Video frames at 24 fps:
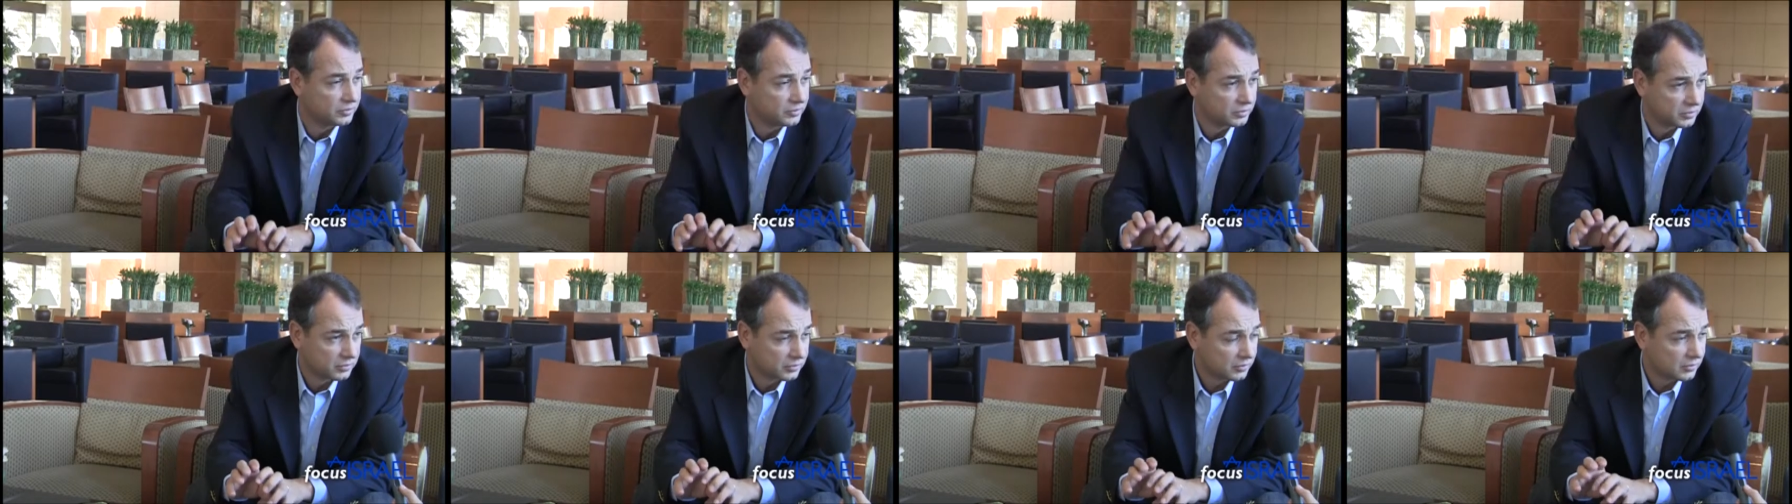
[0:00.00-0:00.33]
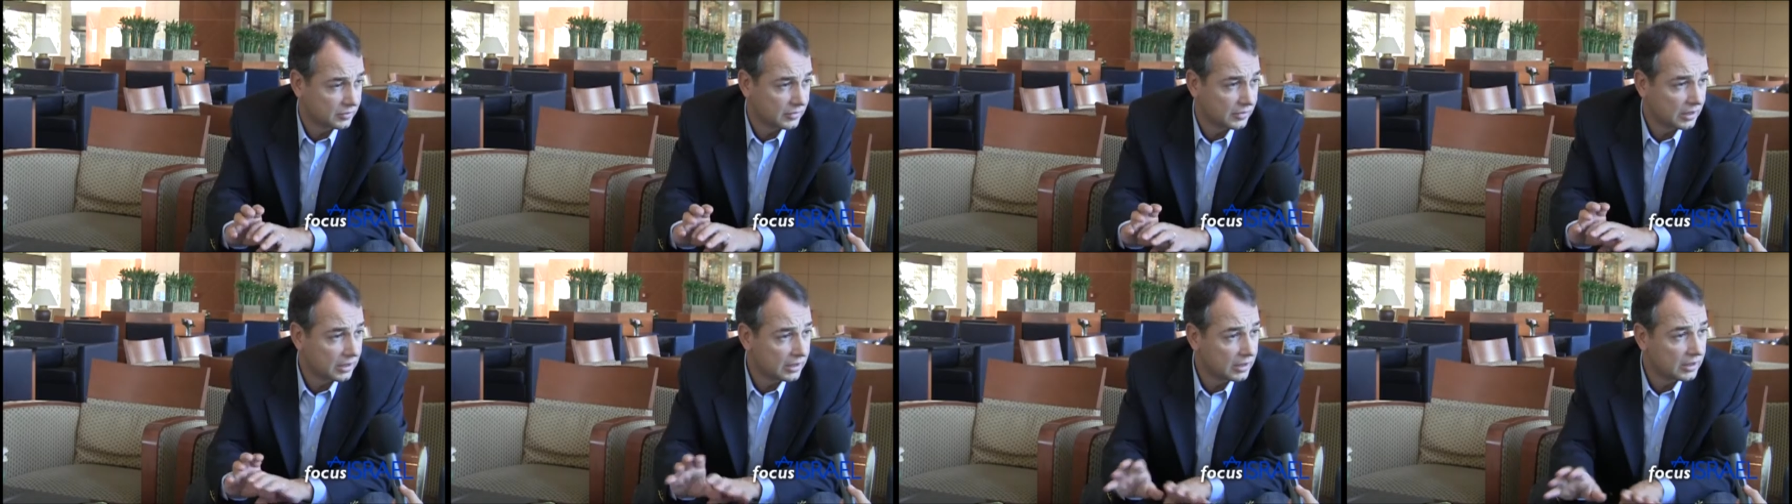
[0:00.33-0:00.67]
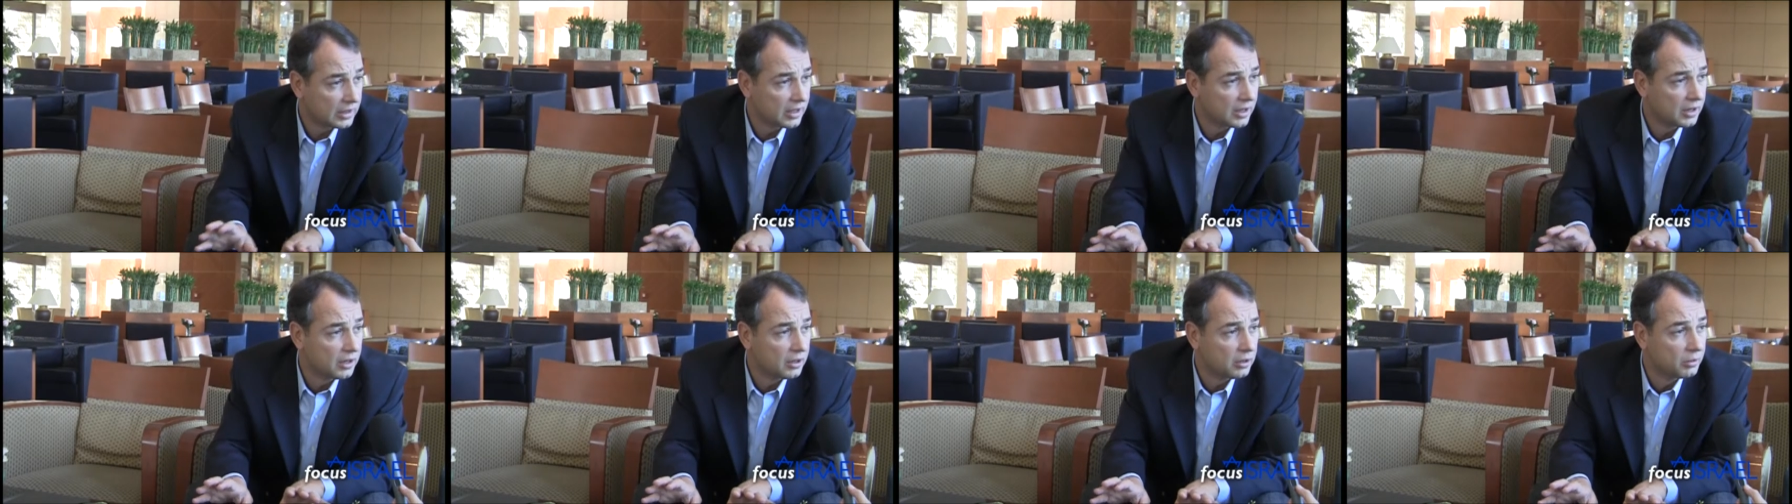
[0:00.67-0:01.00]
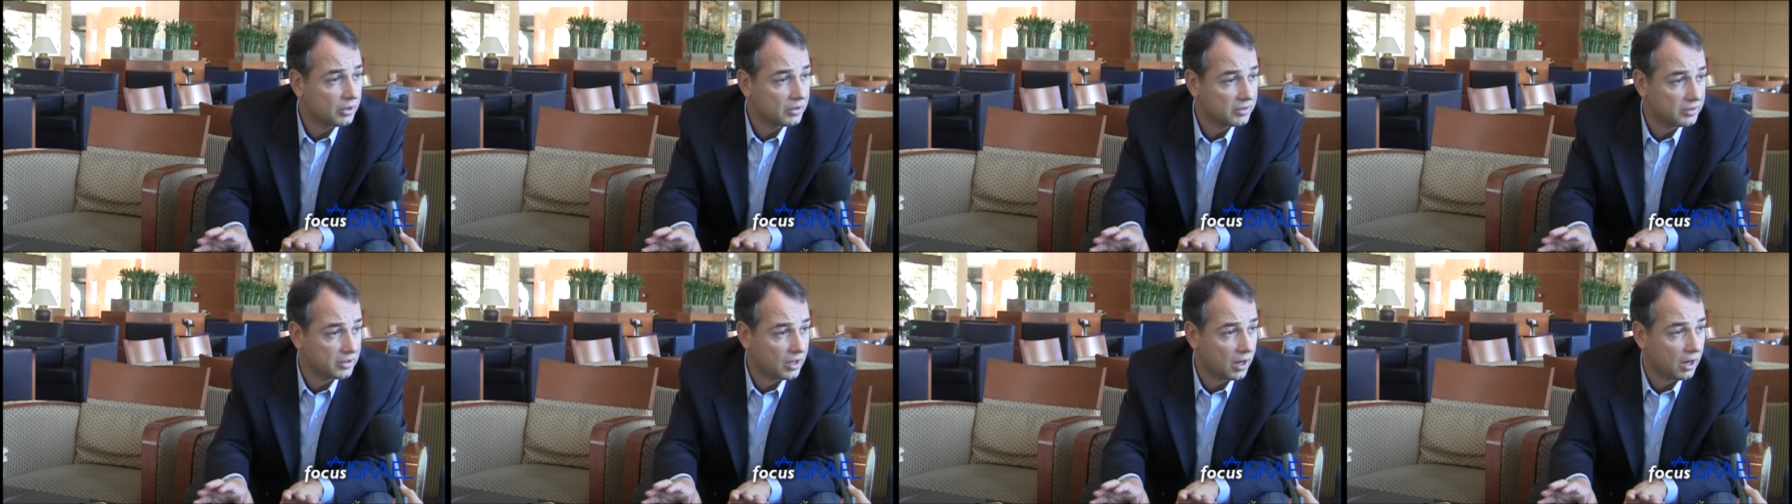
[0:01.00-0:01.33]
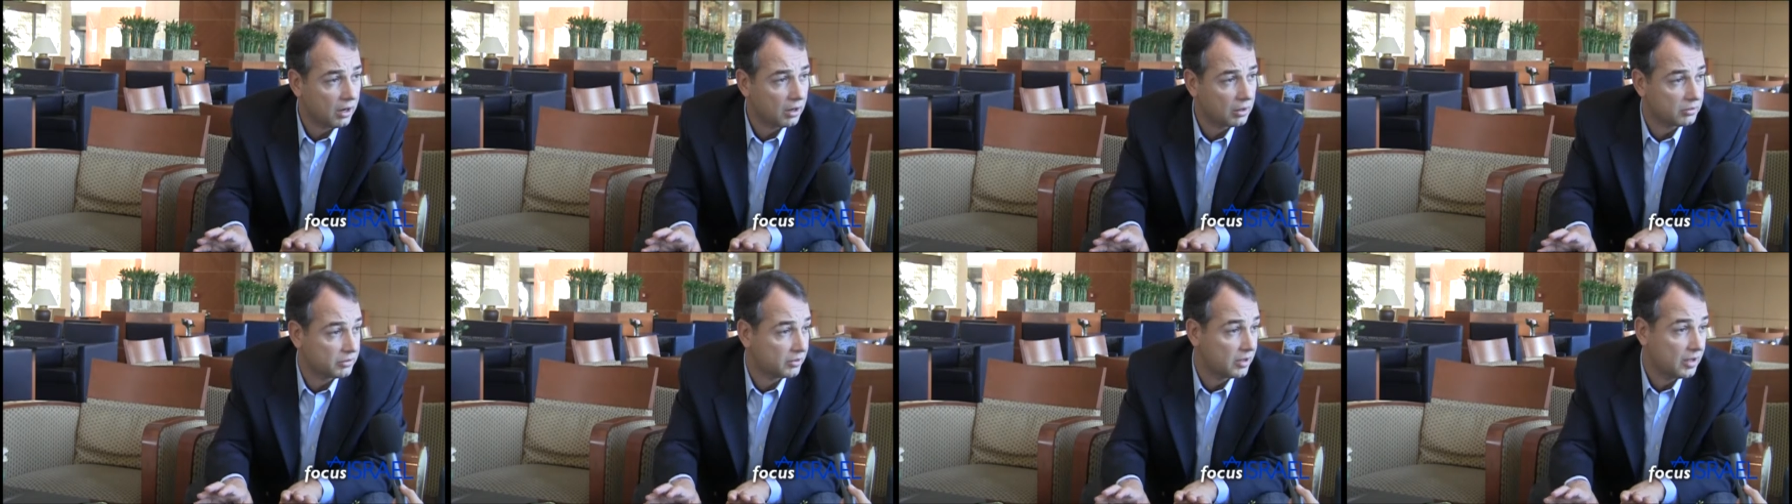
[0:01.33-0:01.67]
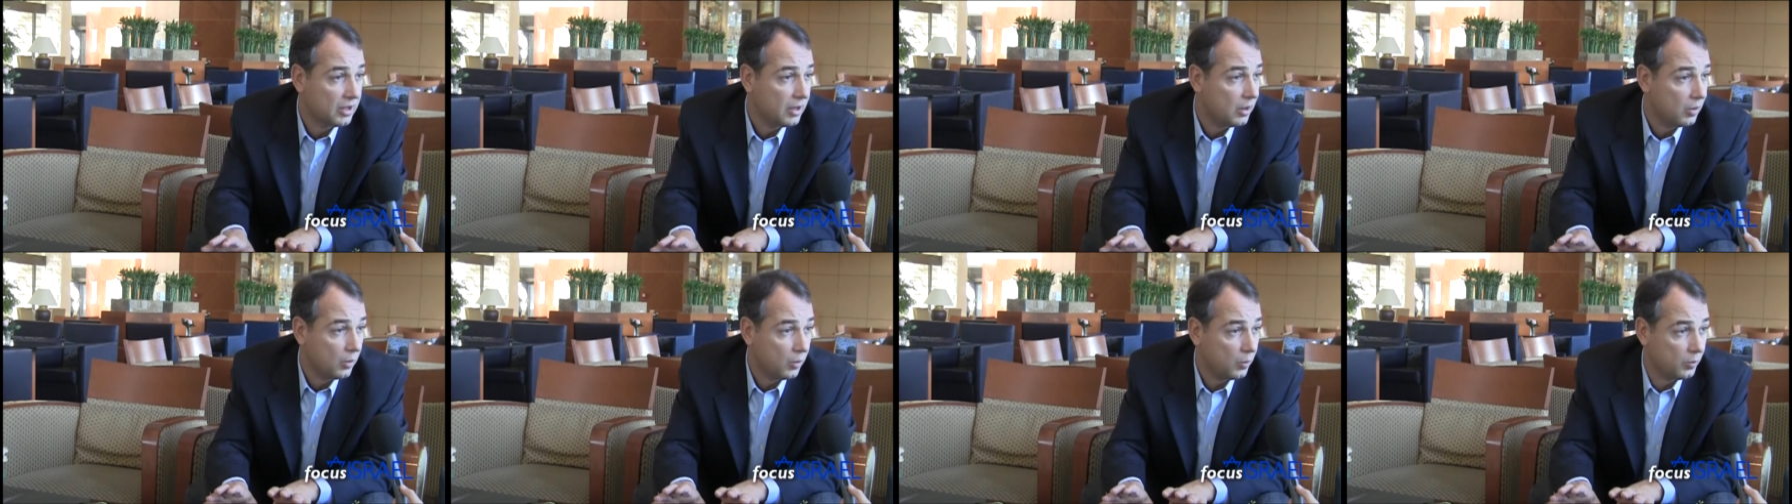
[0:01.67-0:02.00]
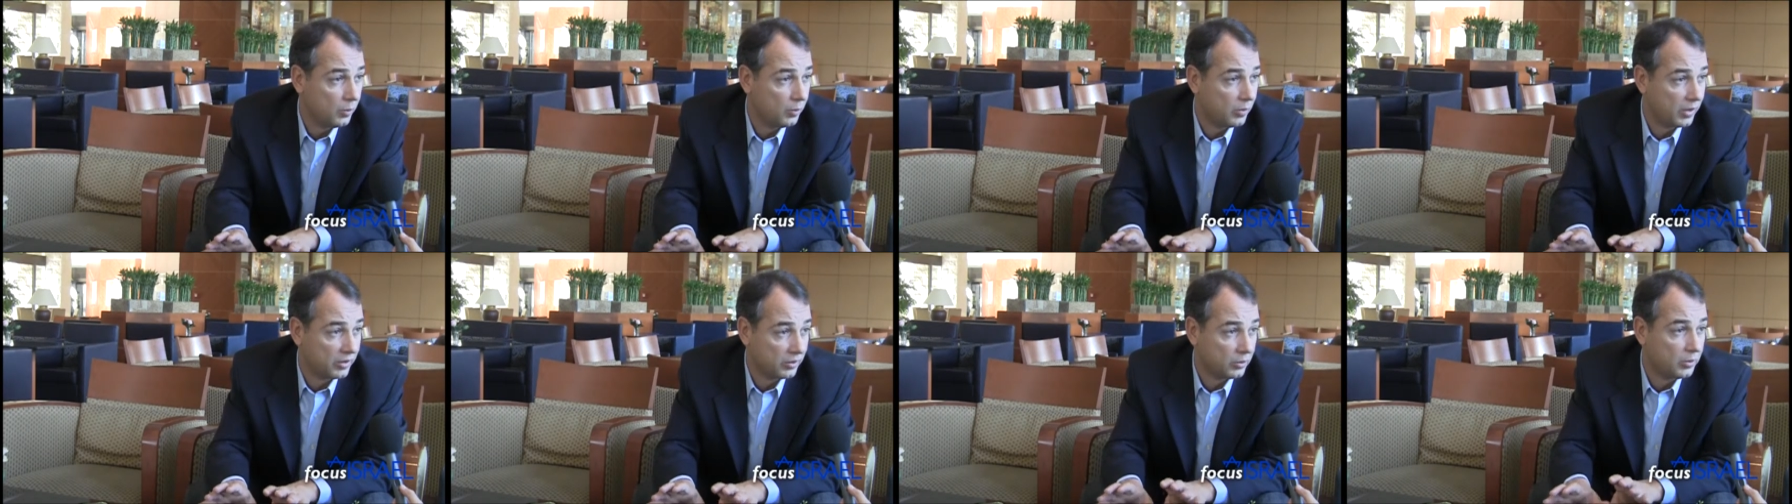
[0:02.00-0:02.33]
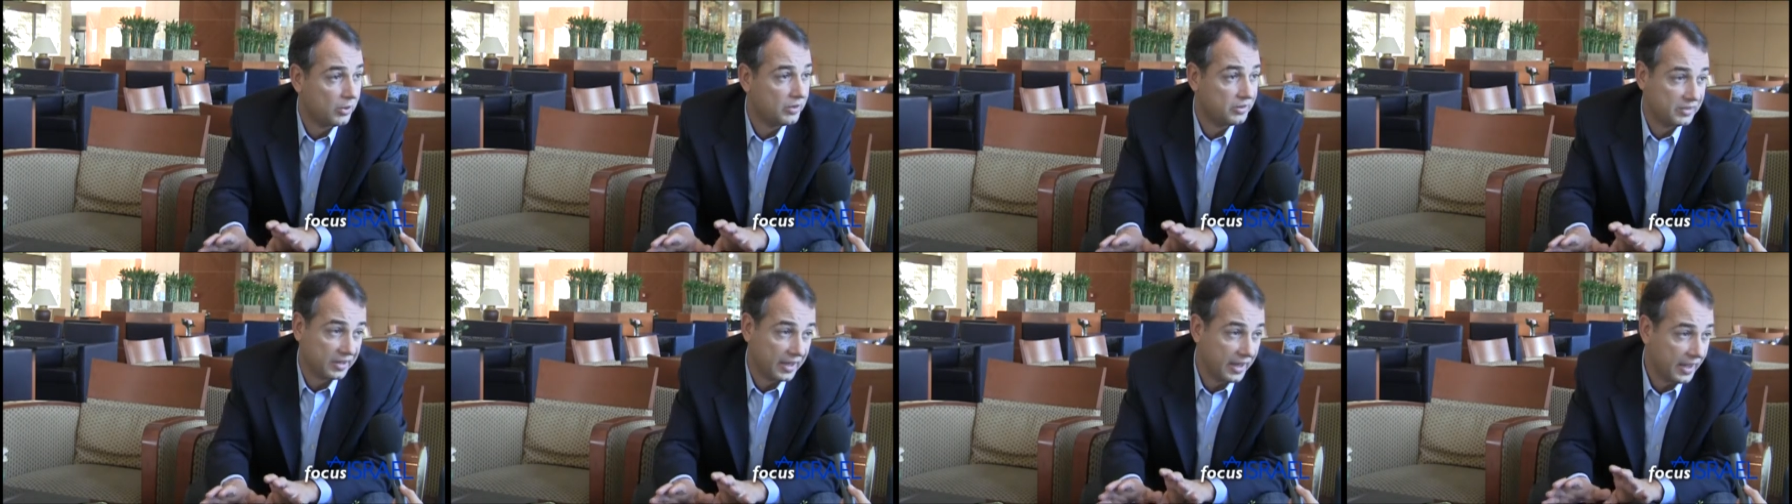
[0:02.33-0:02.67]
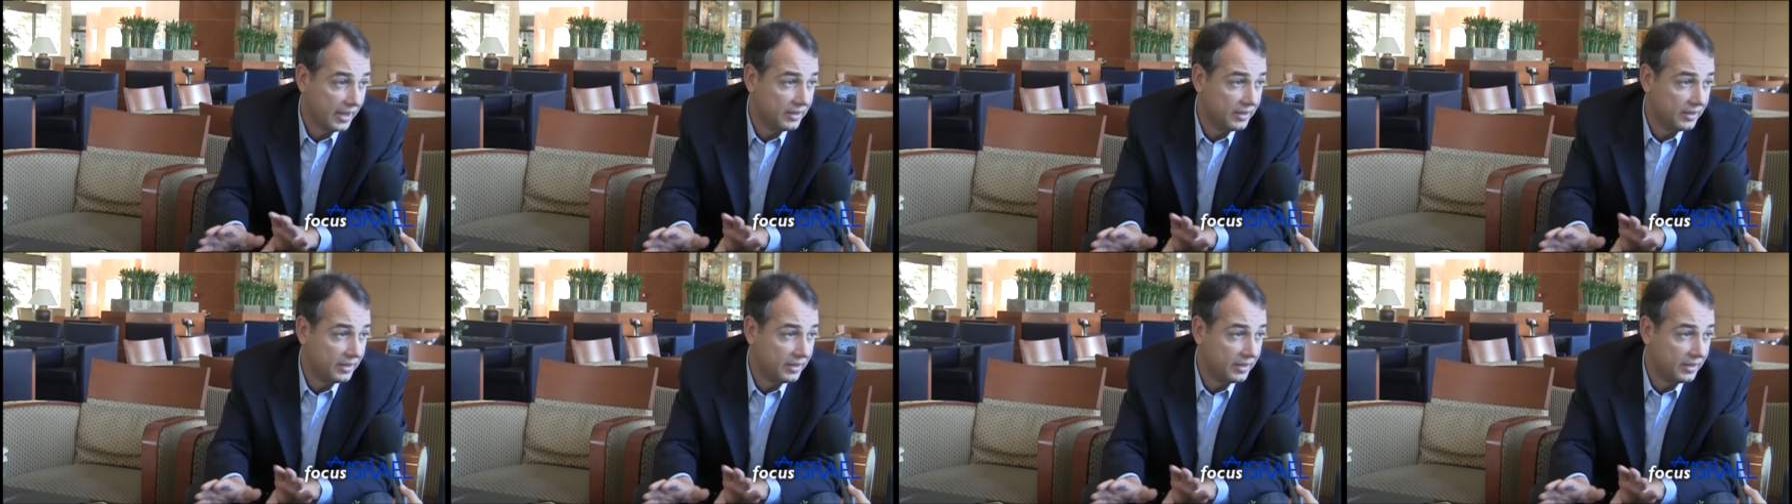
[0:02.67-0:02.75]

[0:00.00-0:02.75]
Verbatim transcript: The French media analyst Philippe Karsenty